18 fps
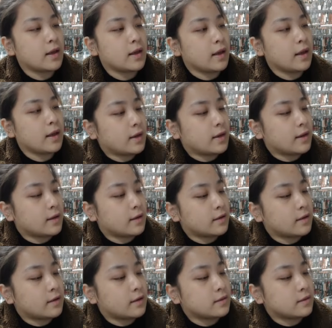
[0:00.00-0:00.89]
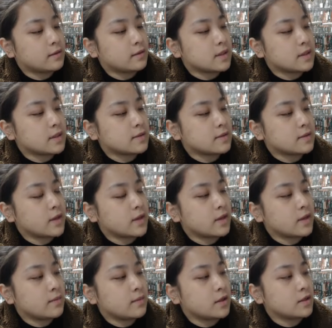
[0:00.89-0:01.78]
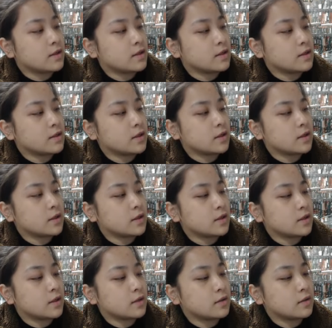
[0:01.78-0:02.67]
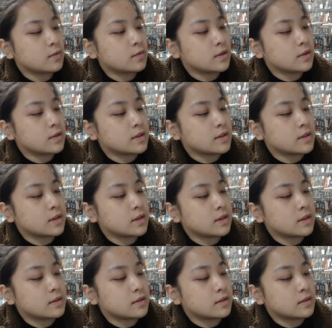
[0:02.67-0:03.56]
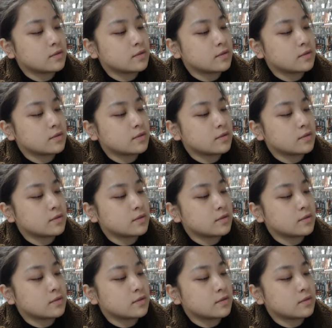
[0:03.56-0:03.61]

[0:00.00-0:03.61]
in 6 millimeter, and with the